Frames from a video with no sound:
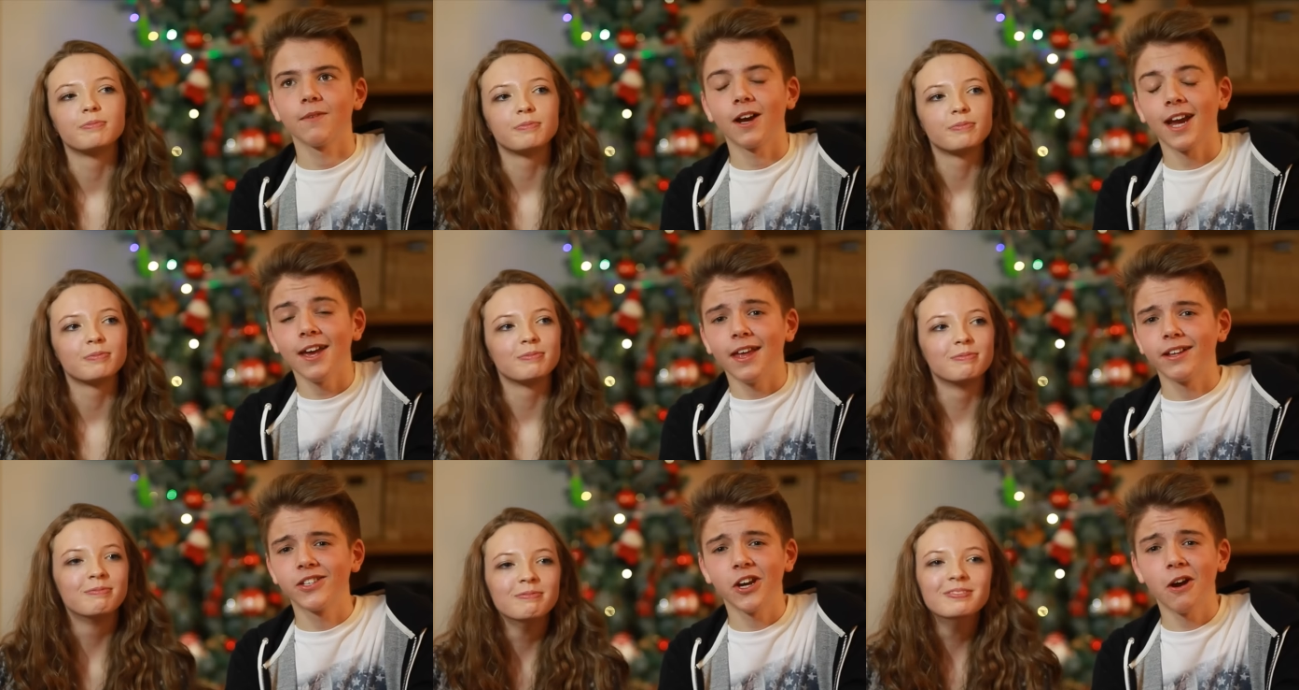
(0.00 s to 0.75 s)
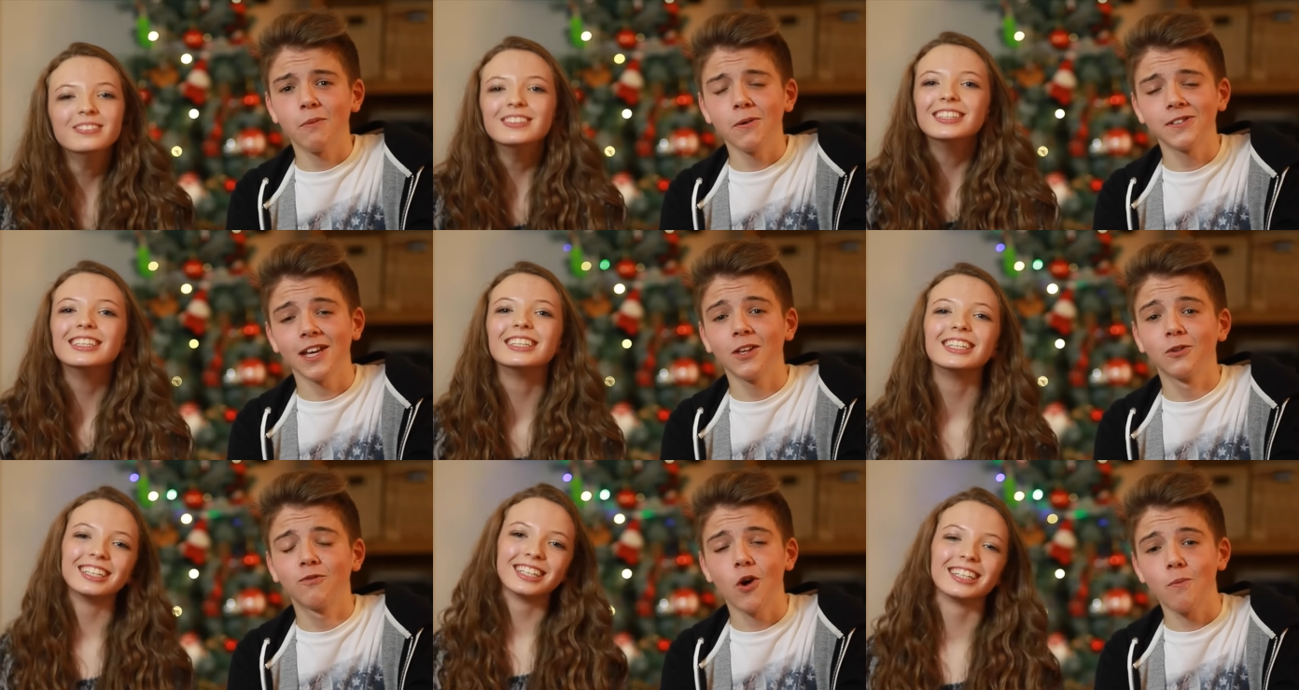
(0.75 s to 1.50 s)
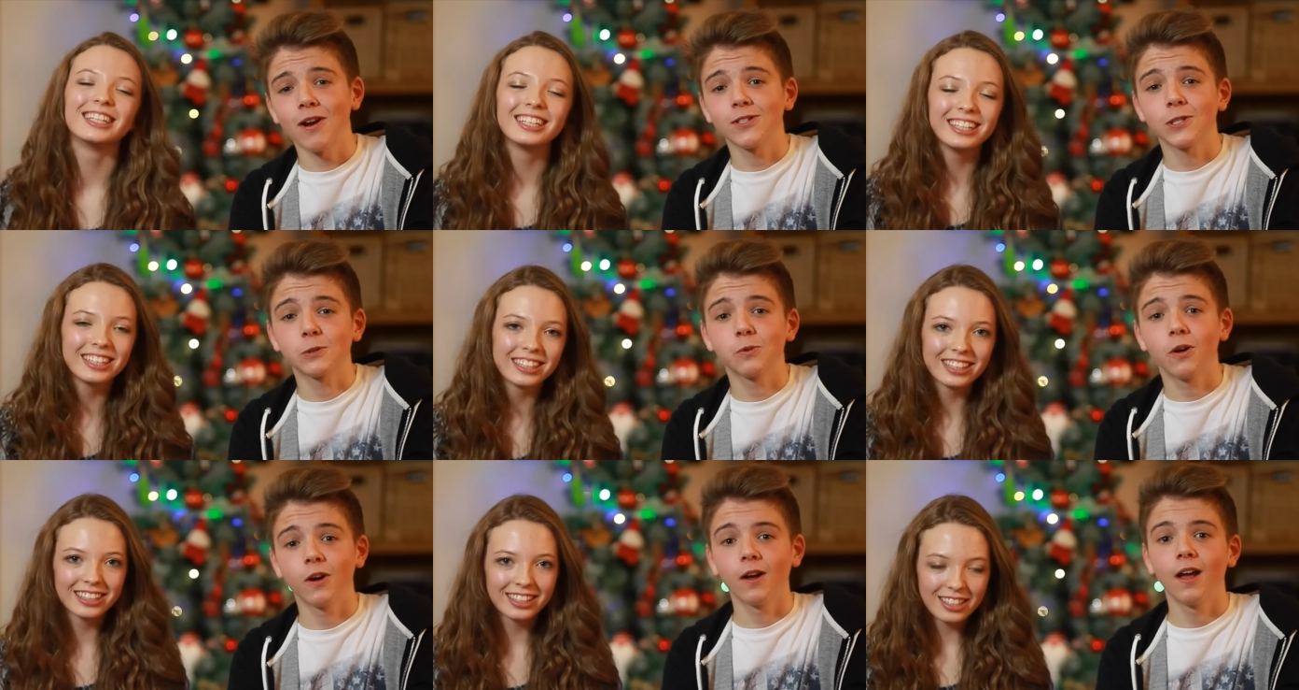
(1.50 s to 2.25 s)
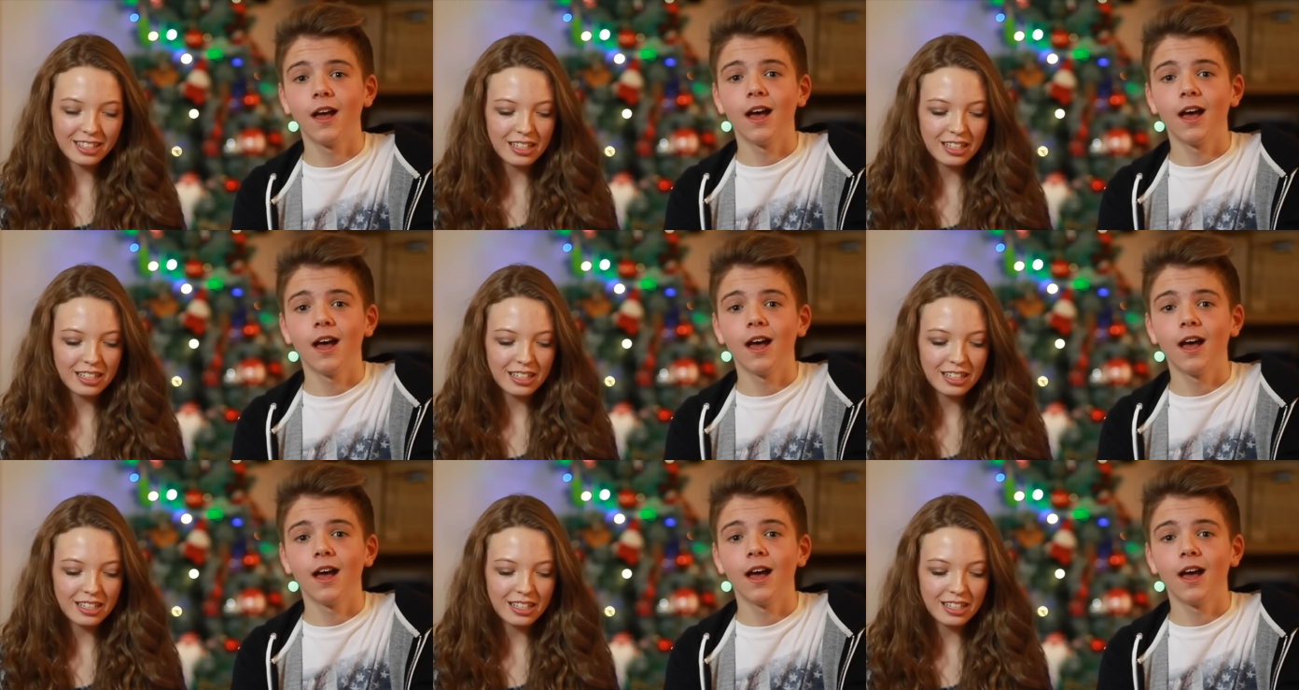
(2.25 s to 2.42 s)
Speaker 1: Okay then. So I'll probably say those 4 presents were.